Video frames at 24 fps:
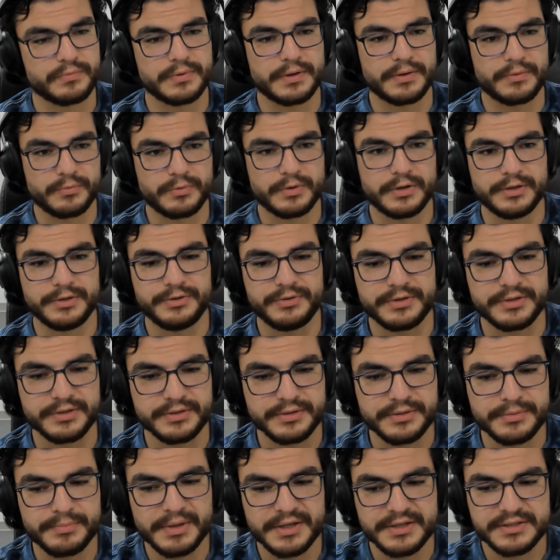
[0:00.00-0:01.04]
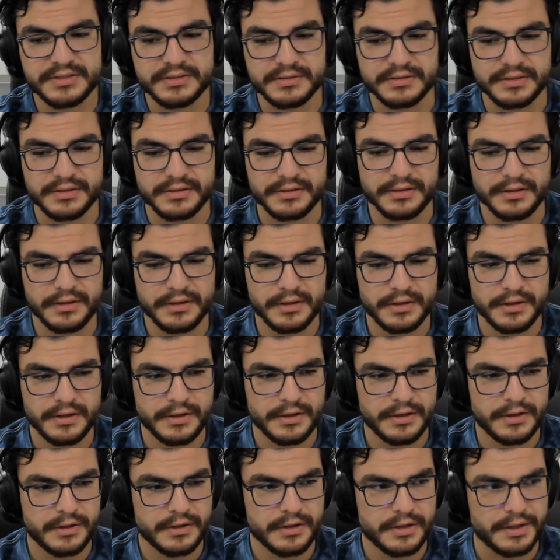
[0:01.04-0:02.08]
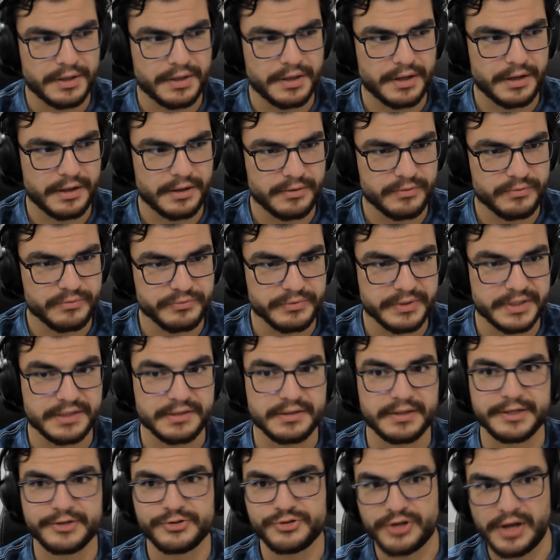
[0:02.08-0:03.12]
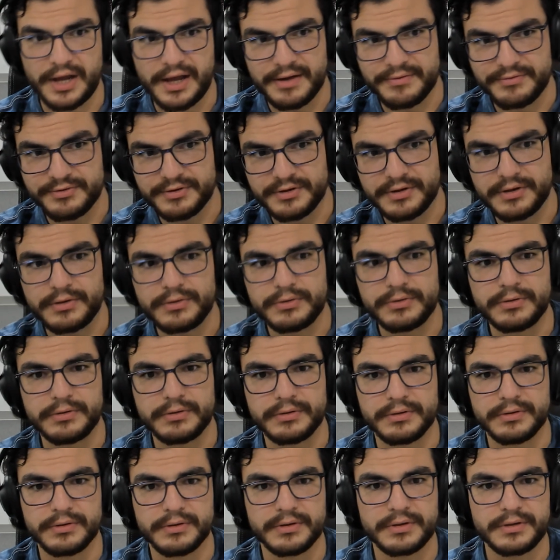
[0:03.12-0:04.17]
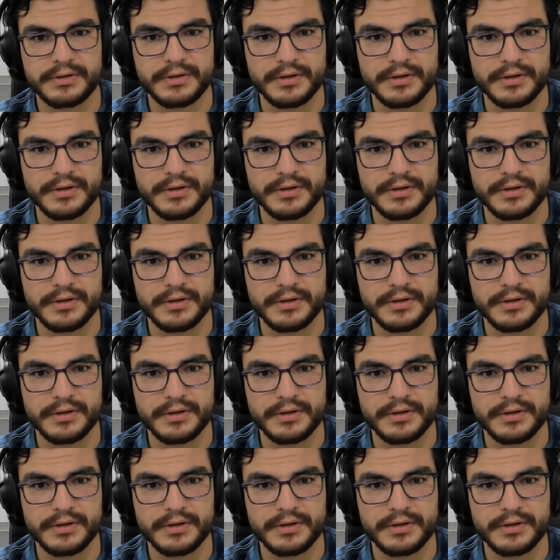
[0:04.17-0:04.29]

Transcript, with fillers: where you can basically write like Java or